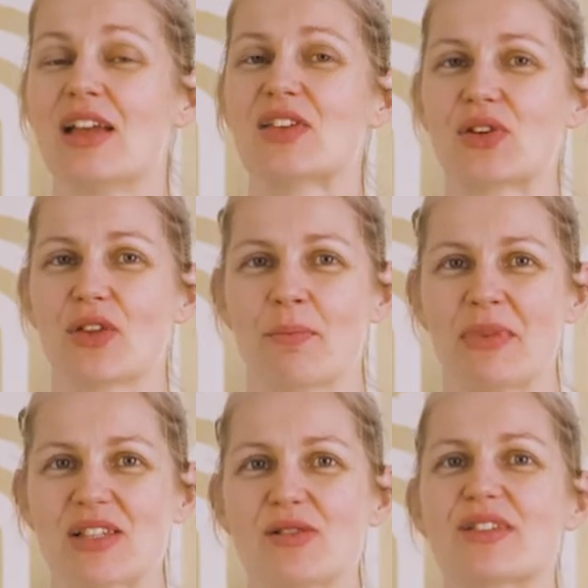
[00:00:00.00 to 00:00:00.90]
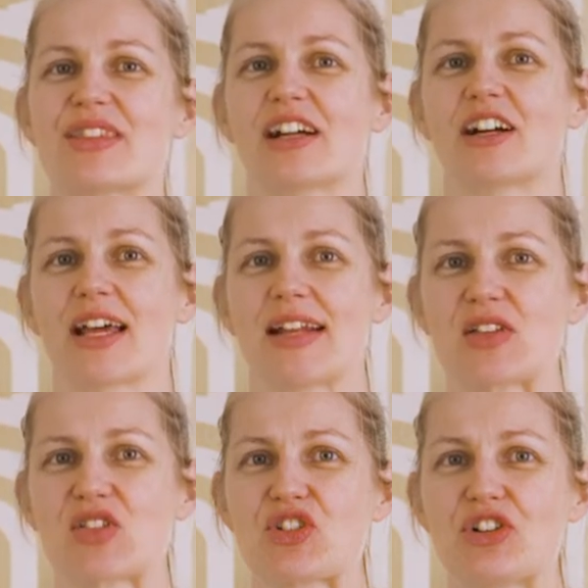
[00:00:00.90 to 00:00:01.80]
So the muscles, they are getting
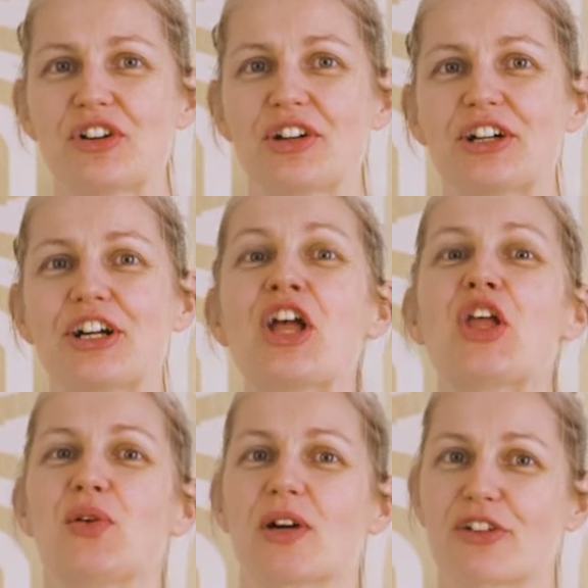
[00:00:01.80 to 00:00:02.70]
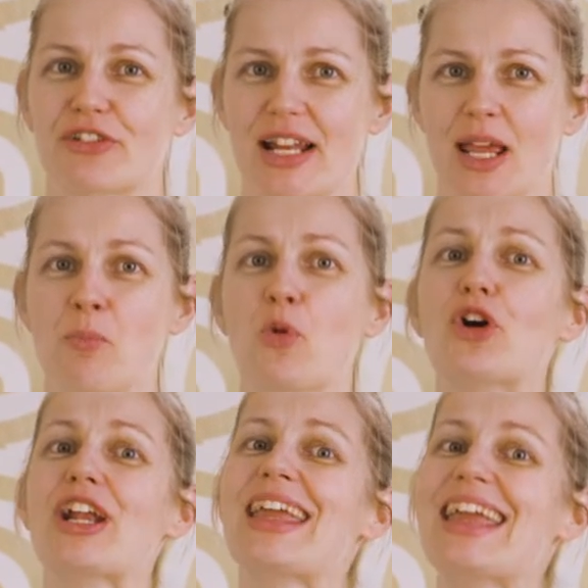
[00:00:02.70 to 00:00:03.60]
stronger, you are creating
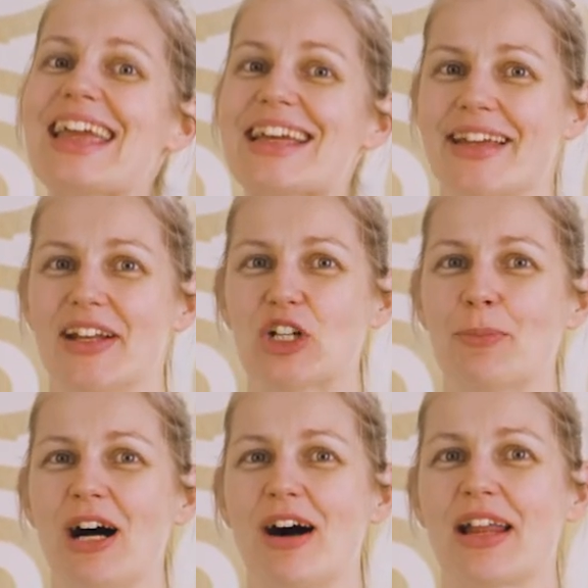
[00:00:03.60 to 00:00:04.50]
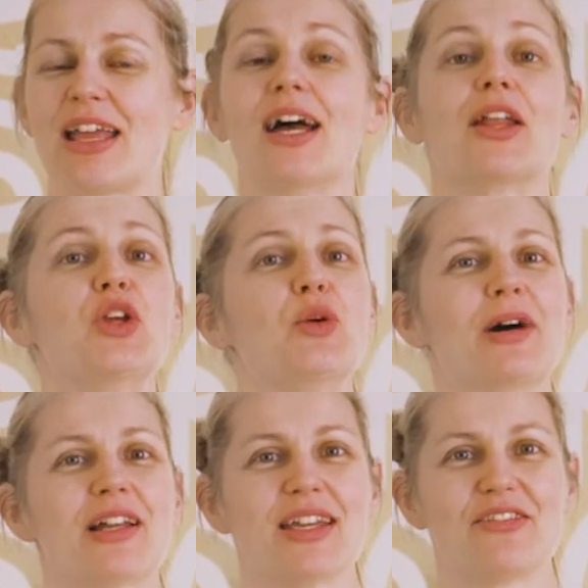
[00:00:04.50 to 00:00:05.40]
more heat in your body, and you
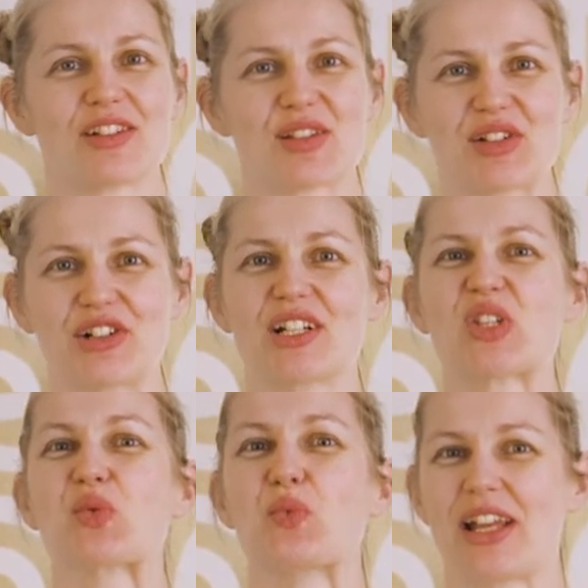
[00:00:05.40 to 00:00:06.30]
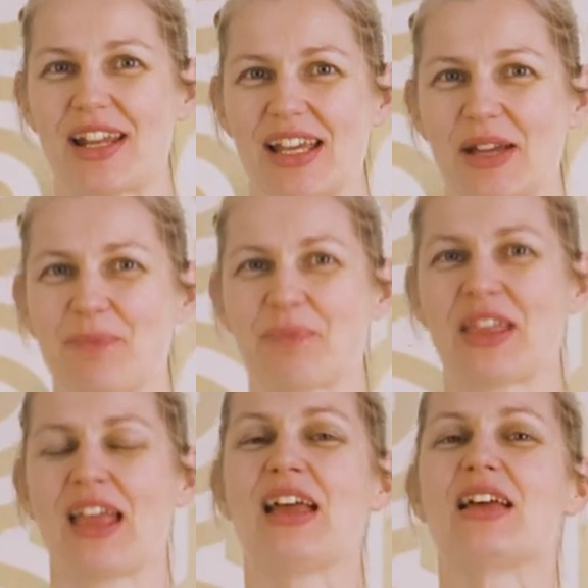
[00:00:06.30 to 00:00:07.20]
might even start sweating.
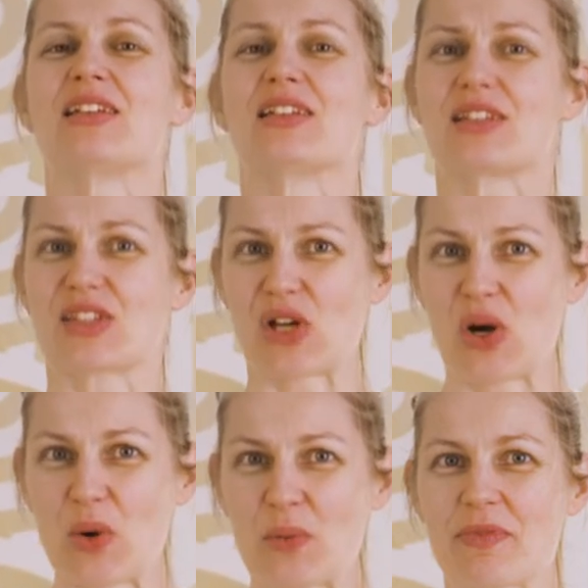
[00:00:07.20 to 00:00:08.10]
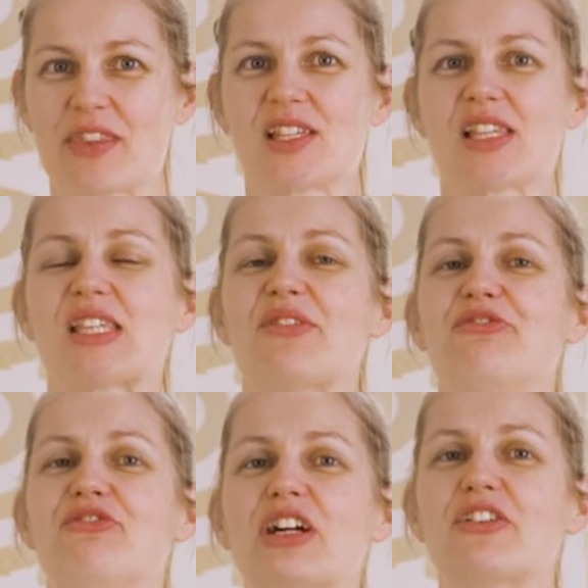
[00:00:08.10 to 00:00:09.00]
So this is a
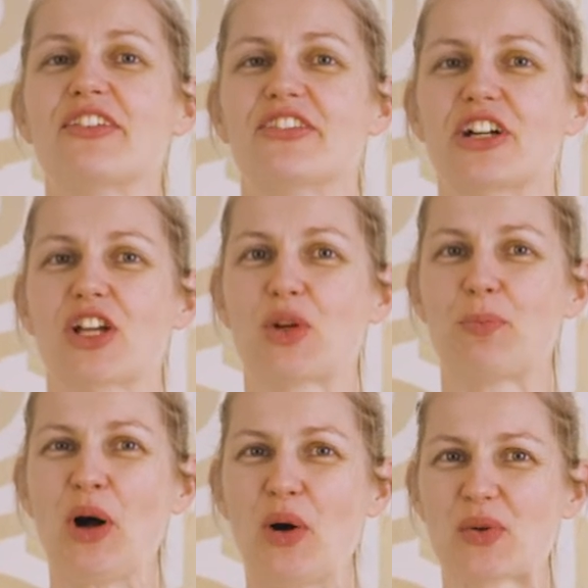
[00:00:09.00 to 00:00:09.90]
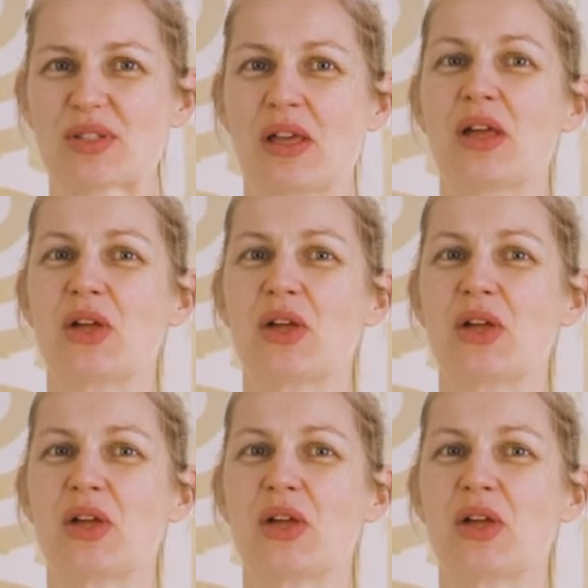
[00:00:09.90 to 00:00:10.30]
very, very good pose